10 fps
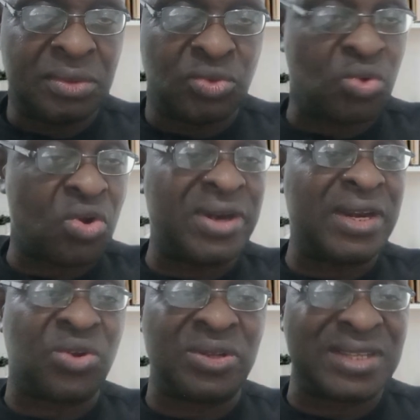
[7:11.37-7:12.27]
to run
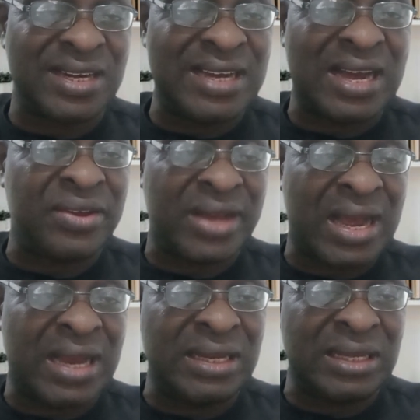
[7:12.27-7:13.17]
the country
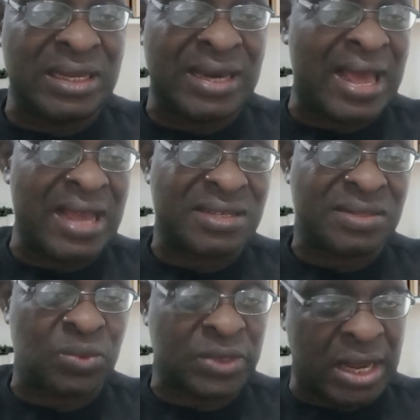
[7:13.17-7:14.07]
anyhow he
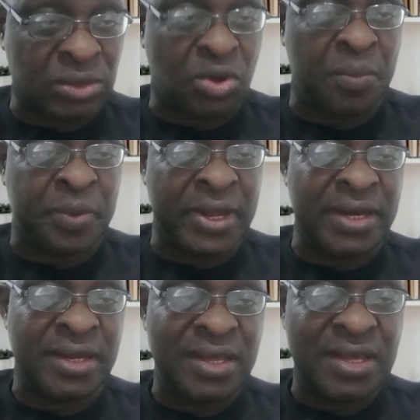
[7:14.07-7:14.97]
likes without
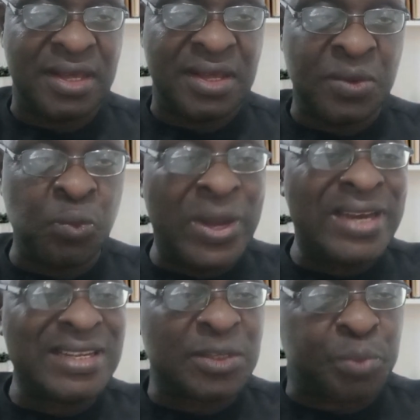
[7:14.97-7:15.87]
complaint,
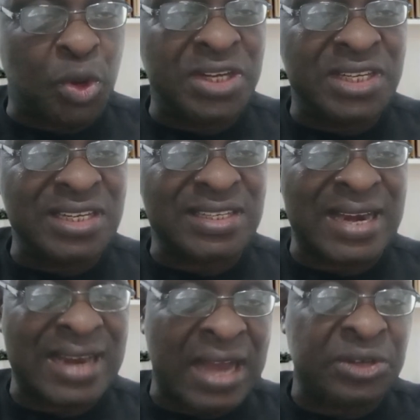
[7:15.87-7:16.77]
when his policies
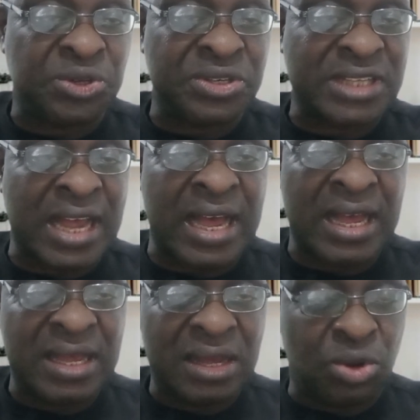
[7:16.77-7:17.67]
and actions
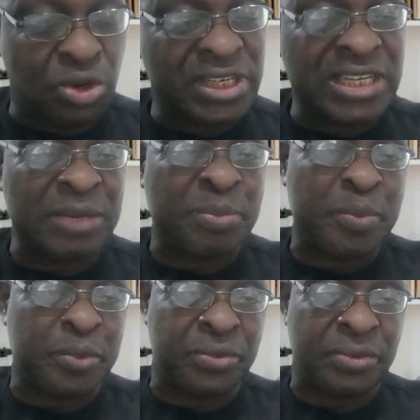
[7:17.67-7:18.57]
are hurting the
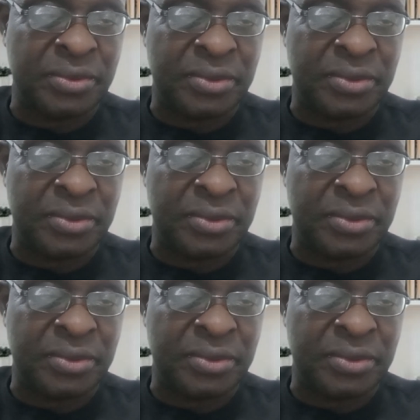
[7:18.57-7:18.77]
people.